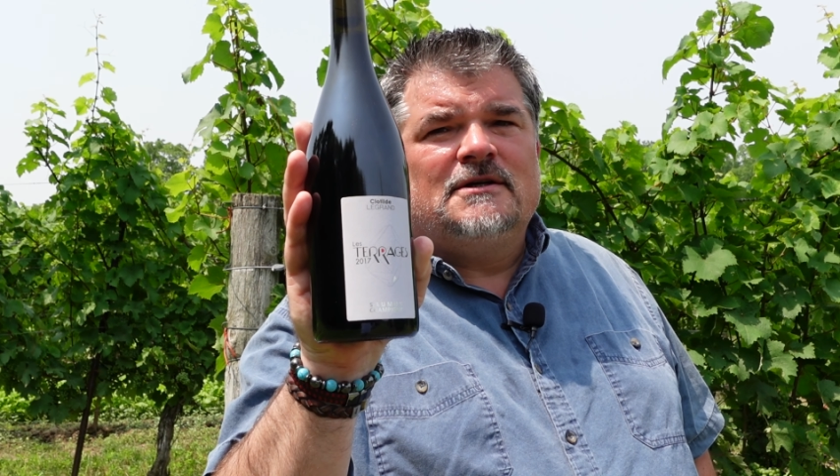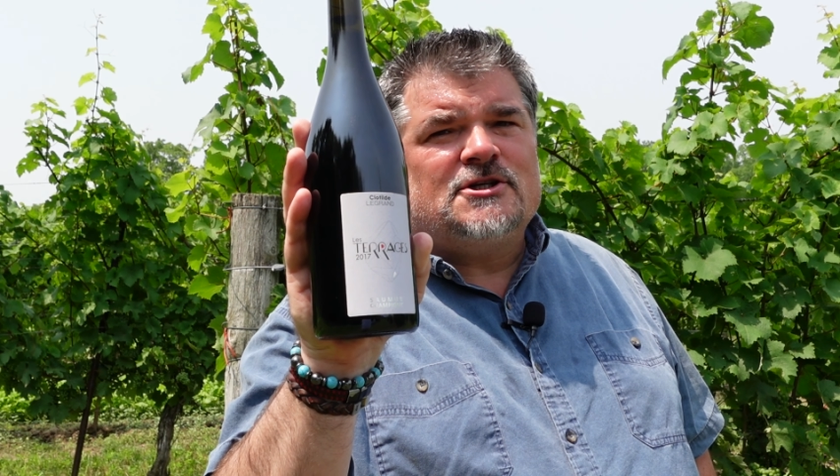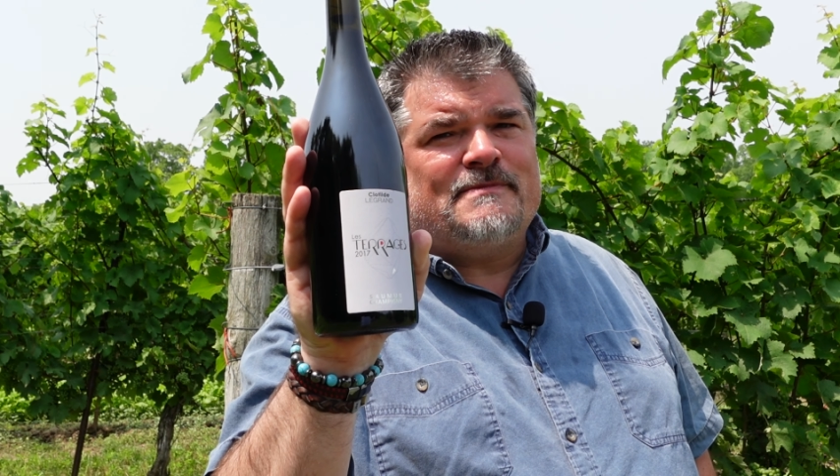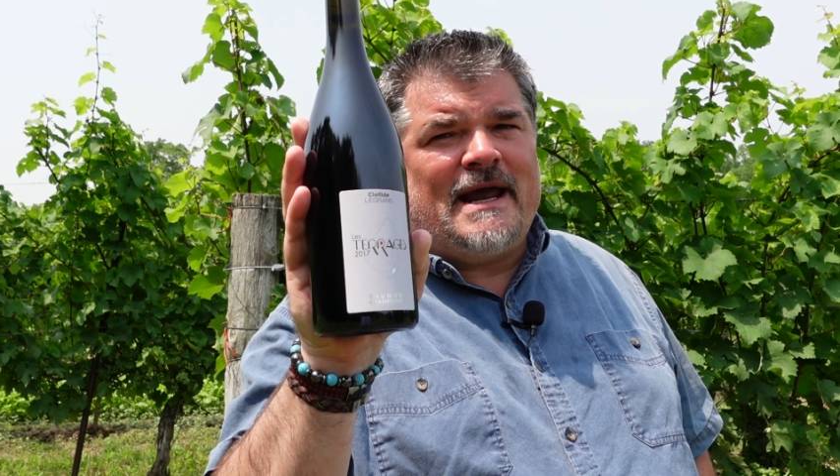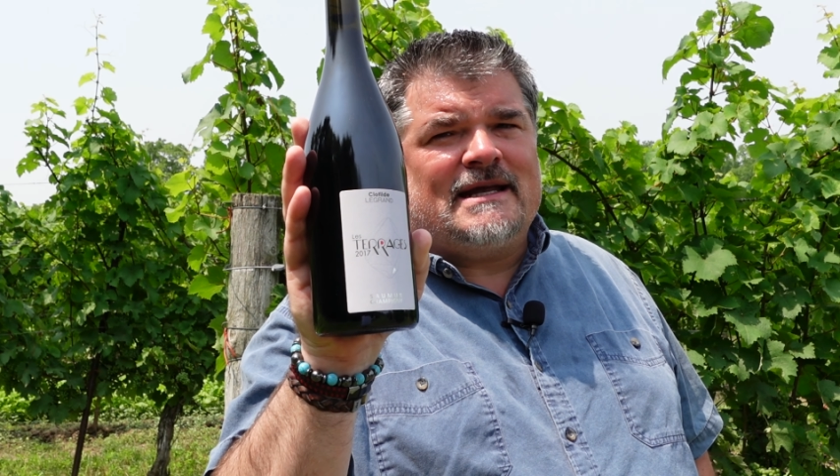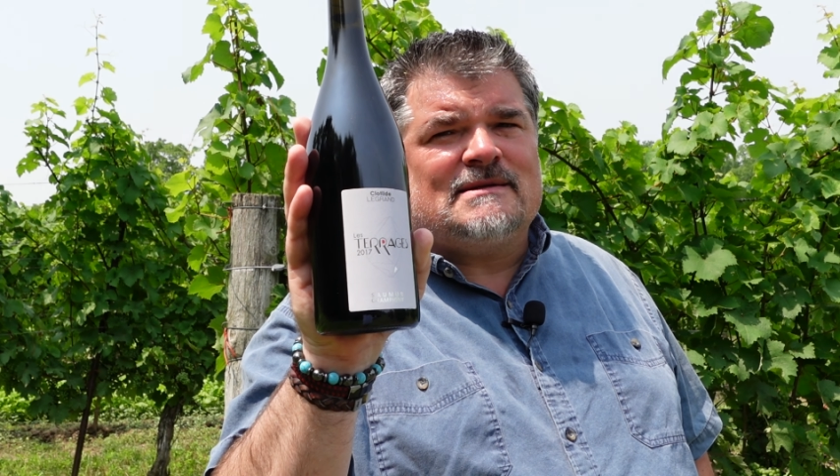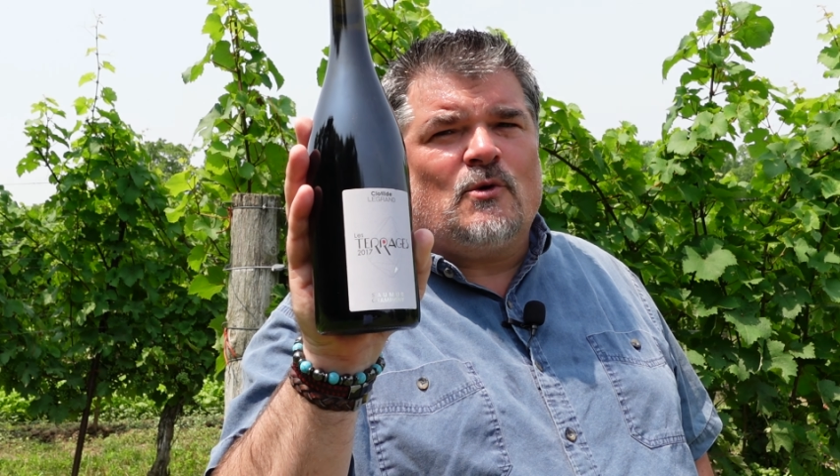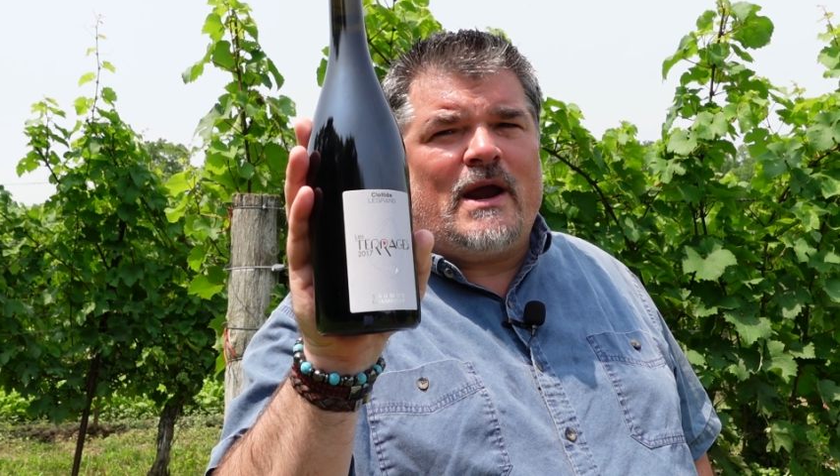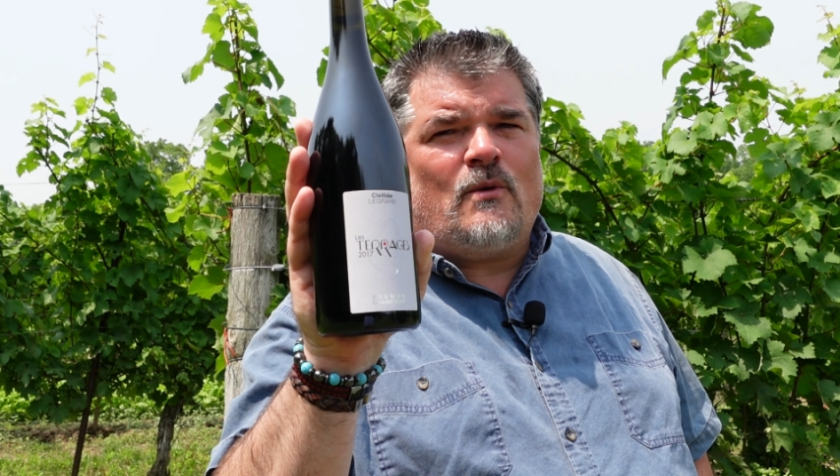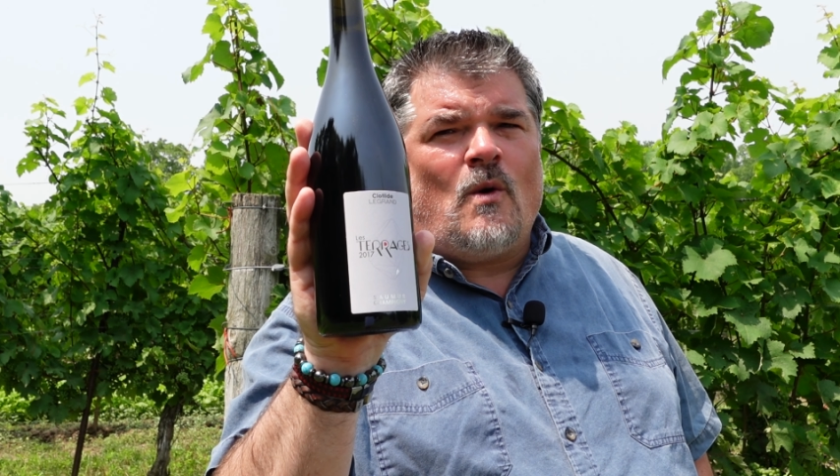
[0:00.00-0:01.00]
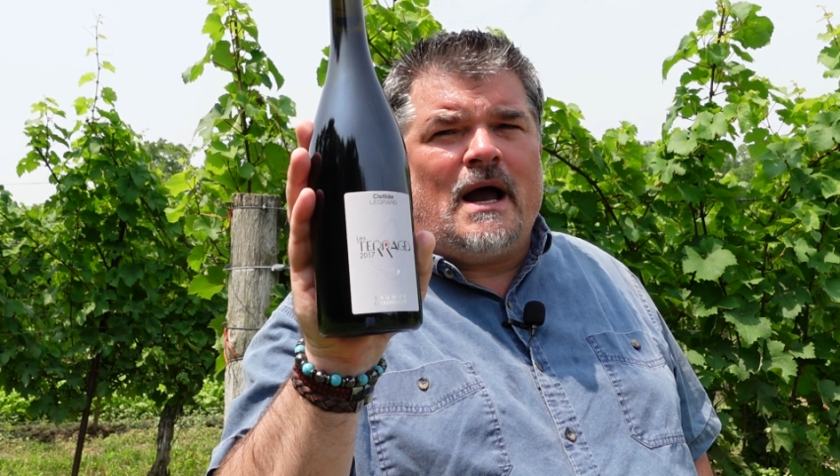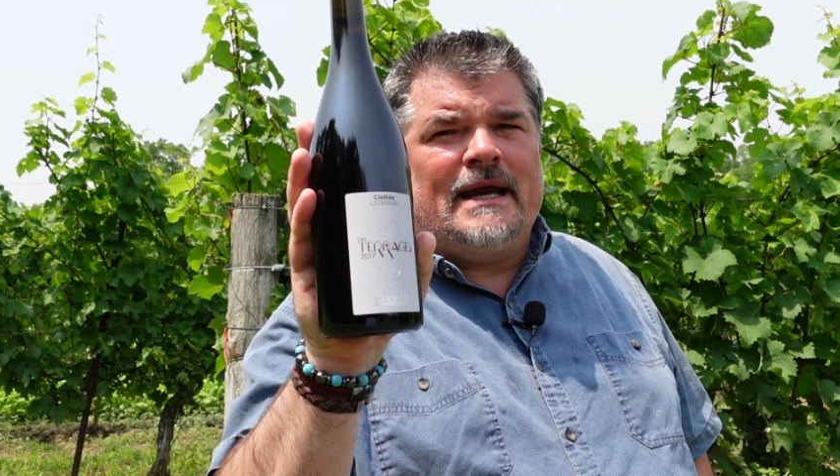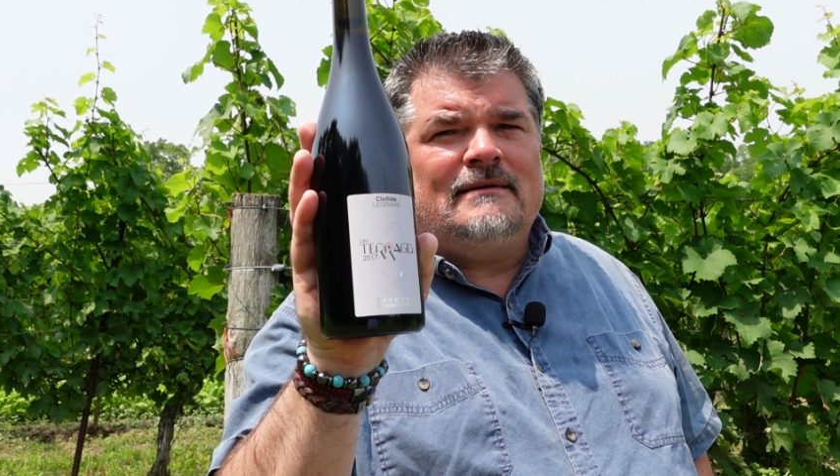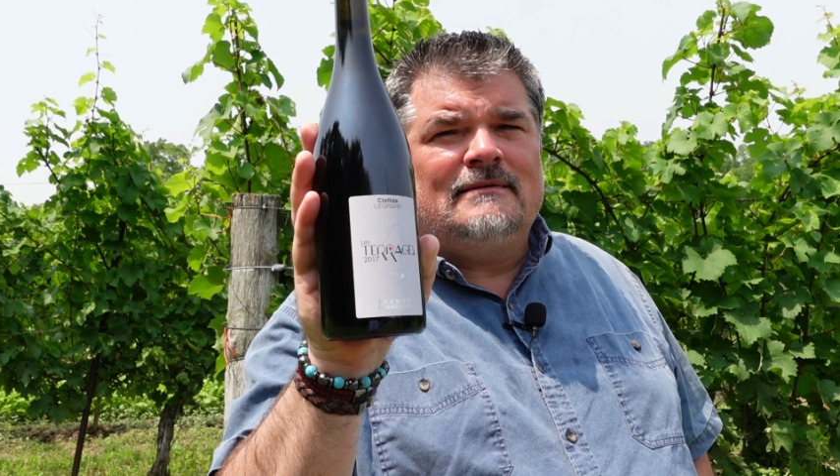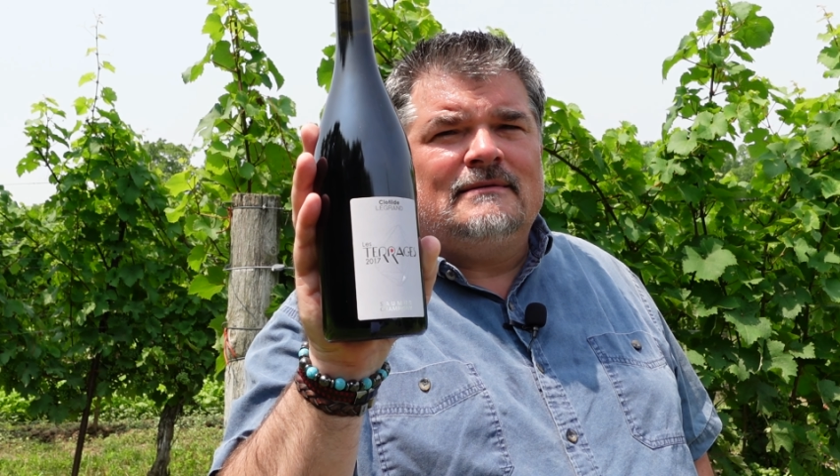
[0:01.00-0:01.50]
She's making some great
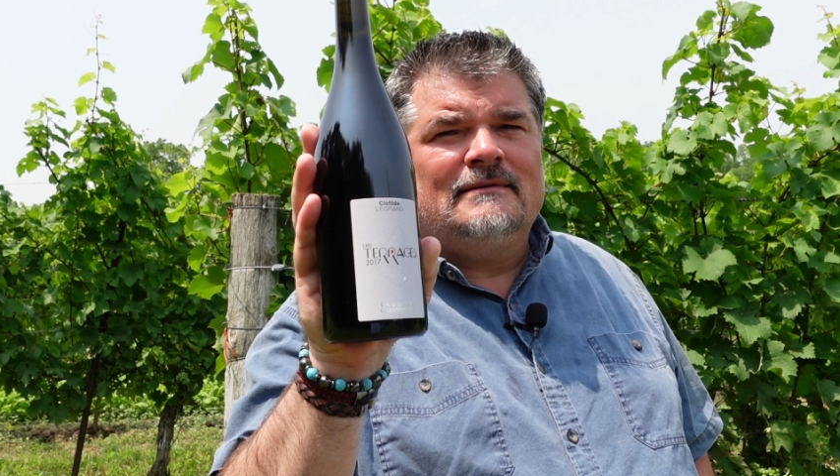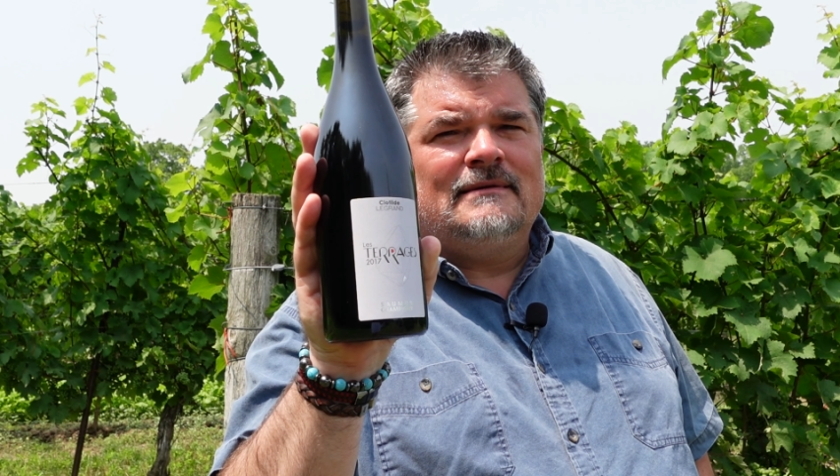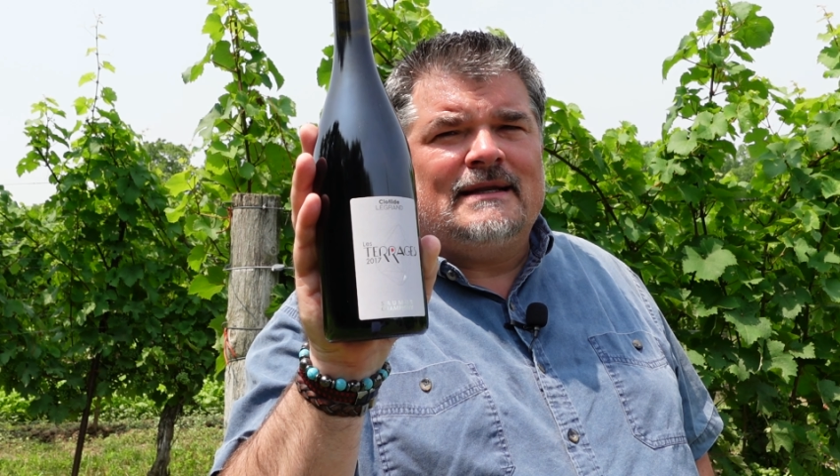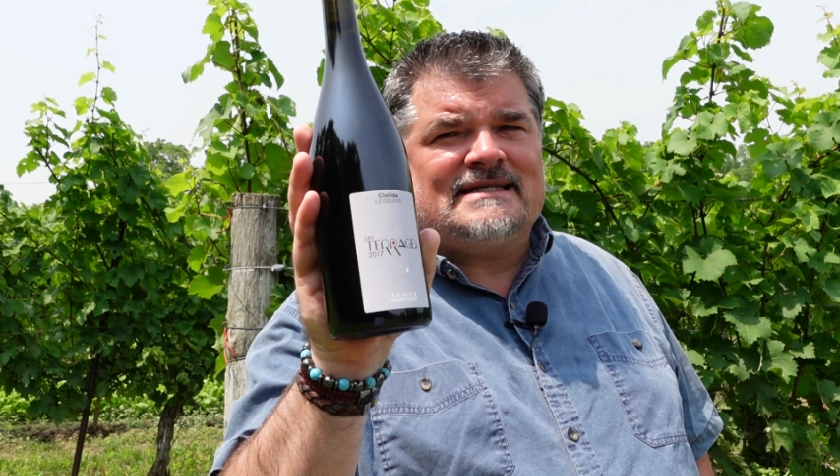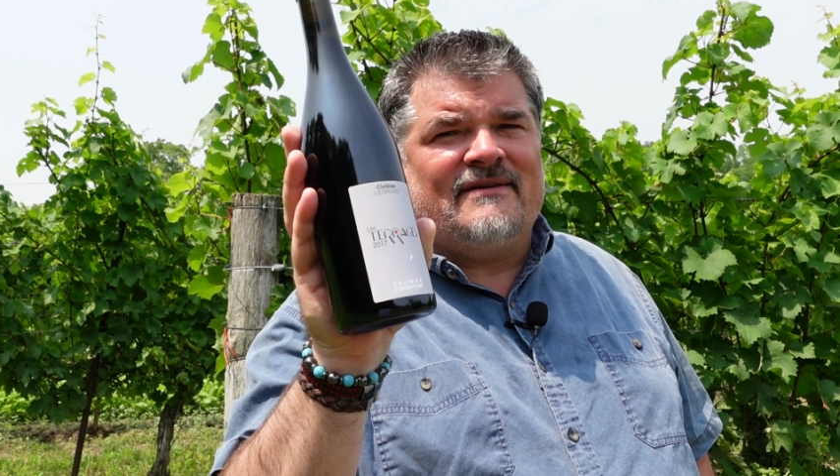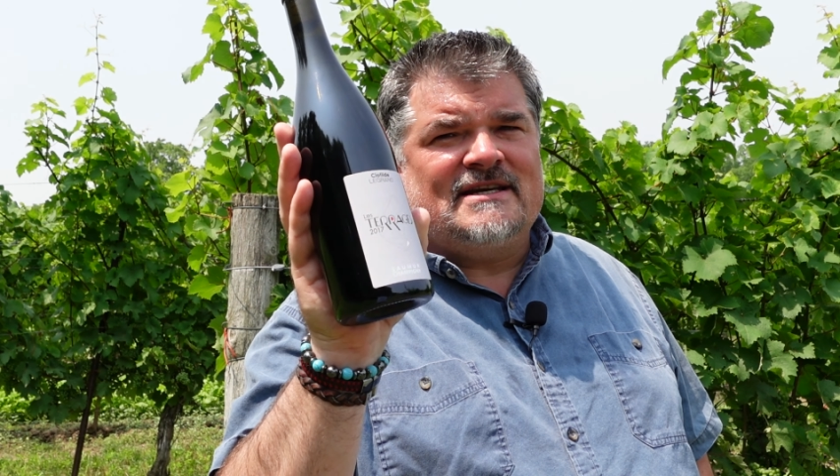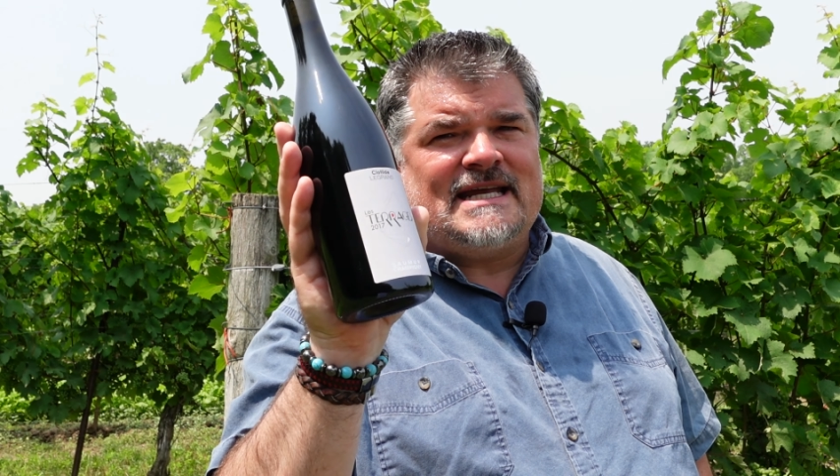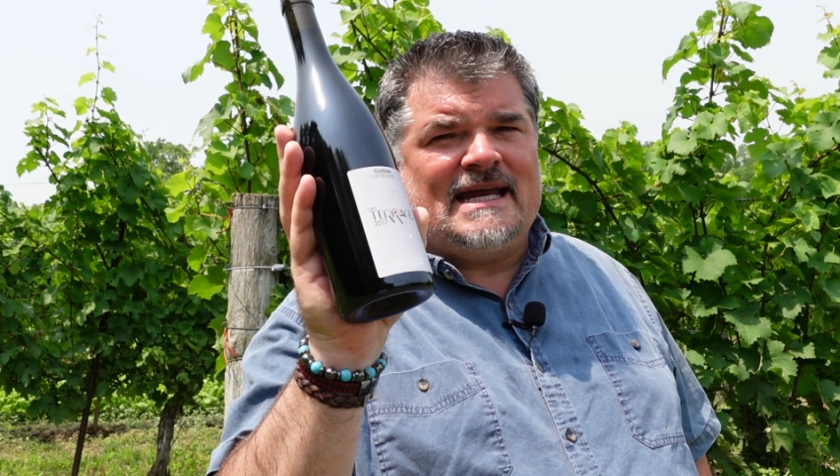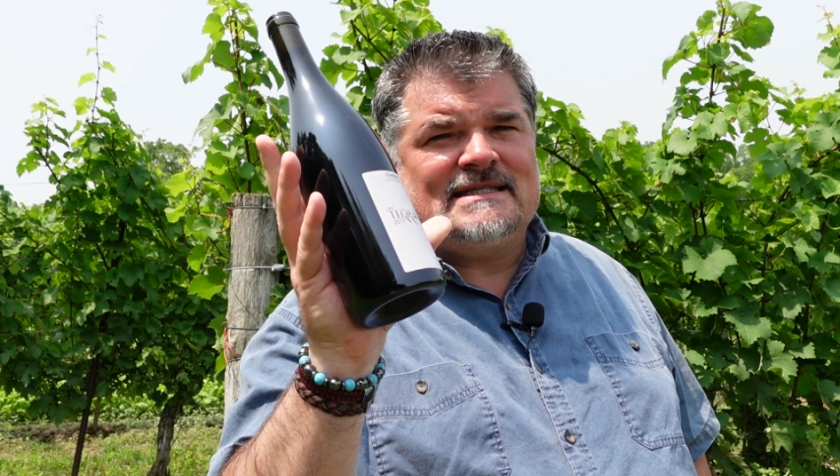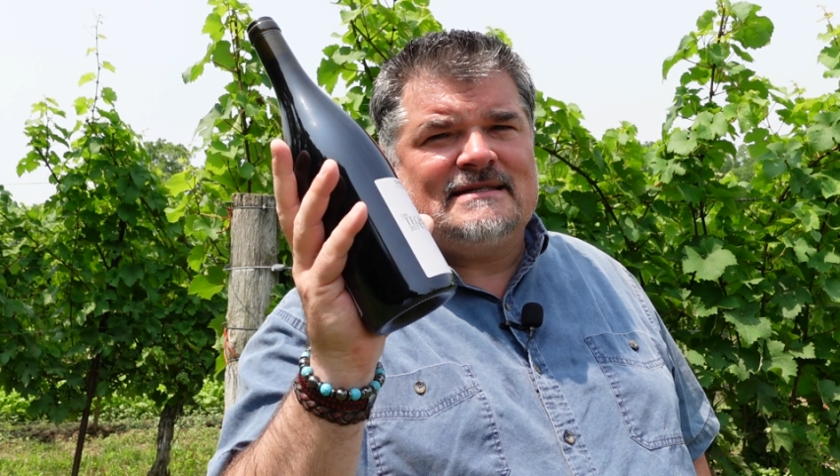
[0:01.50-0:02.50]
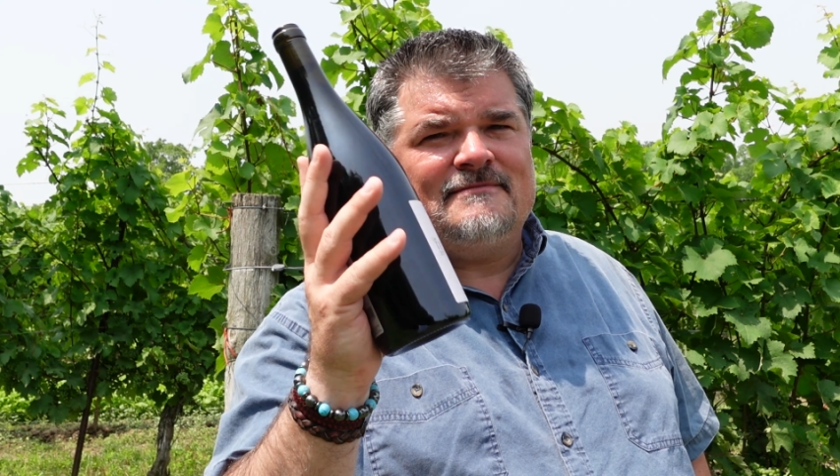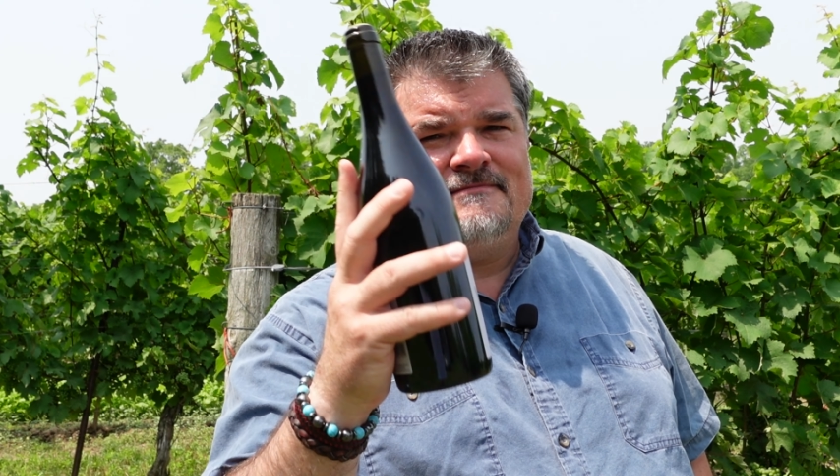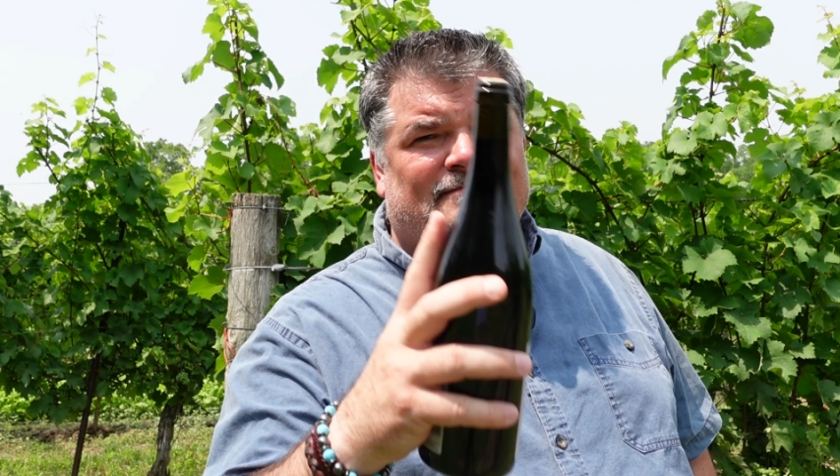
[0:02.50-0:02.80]
wine. Let's give it a taste.